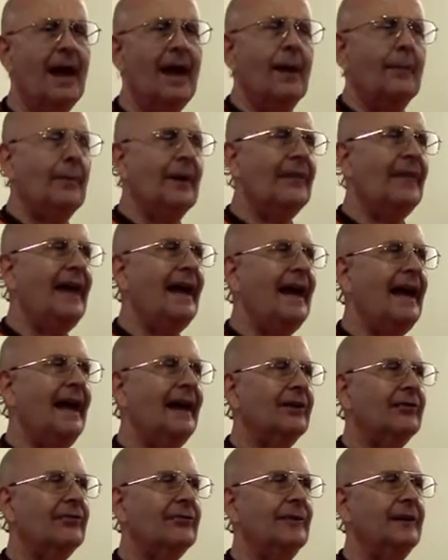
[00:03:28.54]
But they
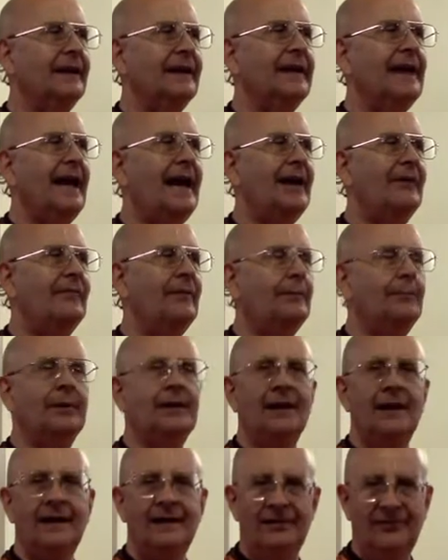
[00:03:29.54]
actually have a
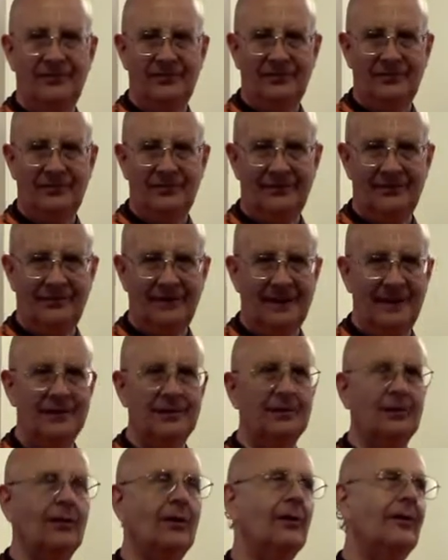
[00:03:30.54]
place in a
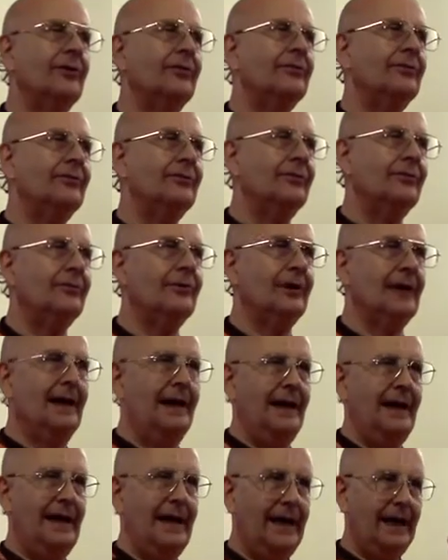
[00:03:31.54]
larger
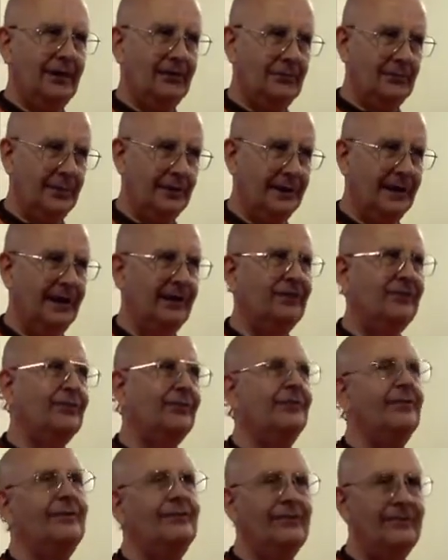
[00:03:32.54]
explanation,
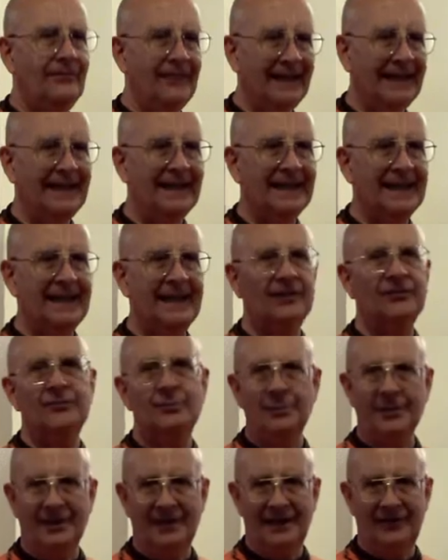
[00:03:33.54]
the Vedic
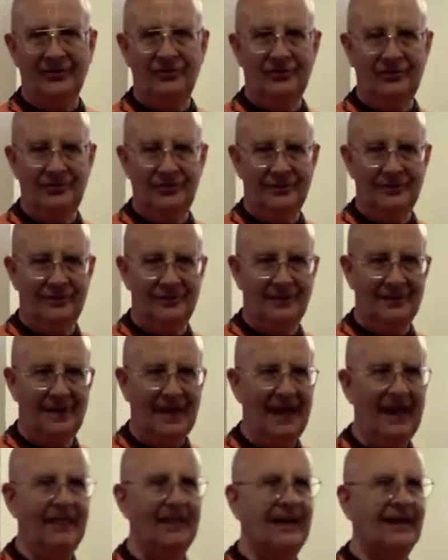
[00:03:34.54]
explanation,
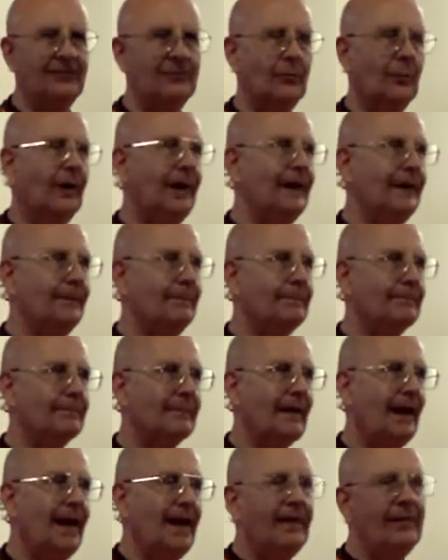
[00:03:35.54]
and that's why
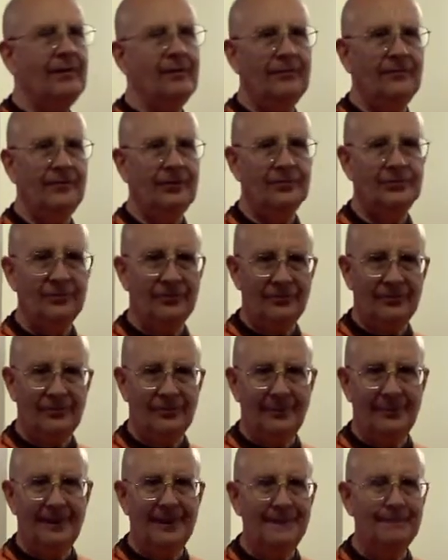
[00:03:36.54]
they're of interest to
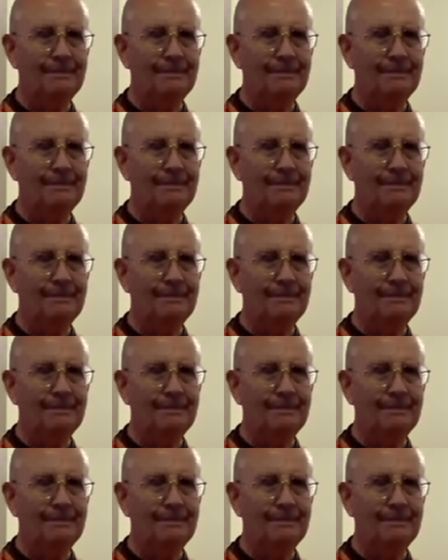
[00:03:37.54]
me,